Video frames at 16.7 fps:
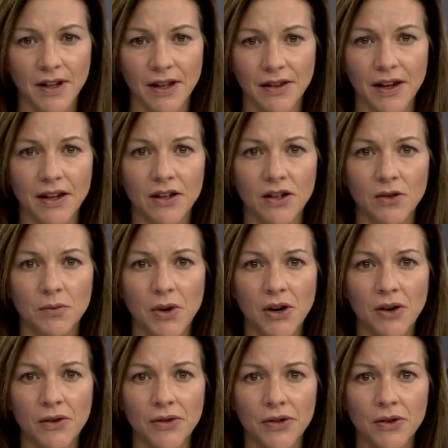Thank you
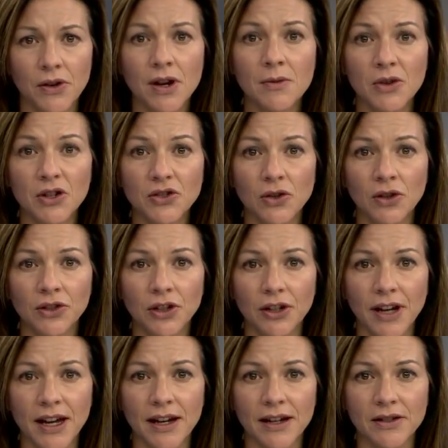both. Cramer told our
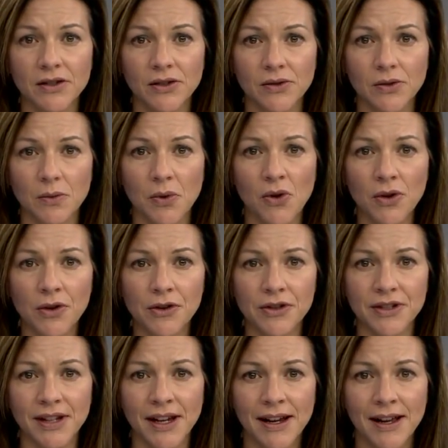KX News
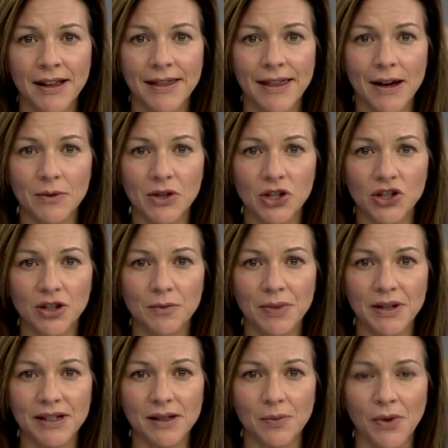reporters that we shouldn't
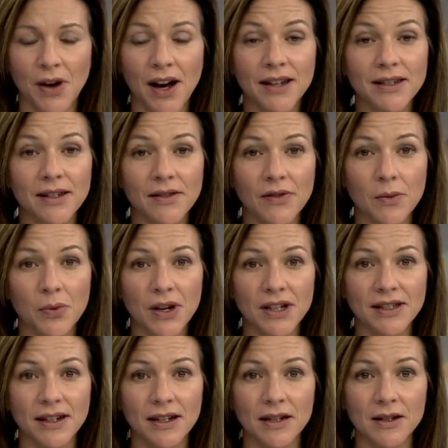be surprised if the
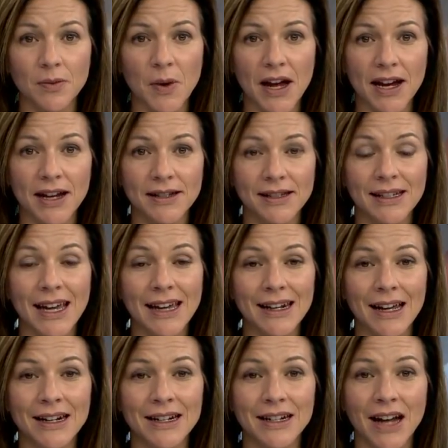president pays yet
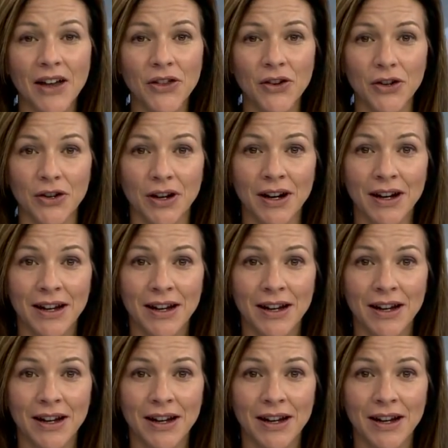another